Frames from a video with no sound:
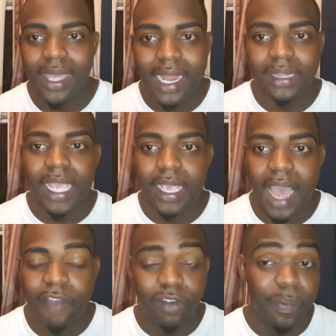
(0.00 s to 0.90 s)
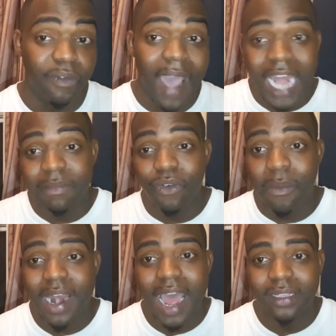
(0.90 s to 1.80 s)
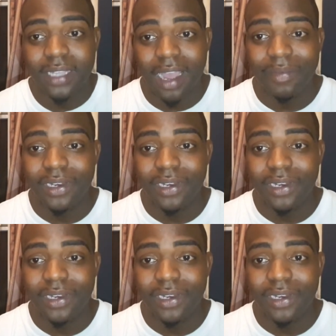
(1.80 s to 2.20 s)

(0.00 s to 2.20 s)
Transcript: And I thank God for providing me with my laptop.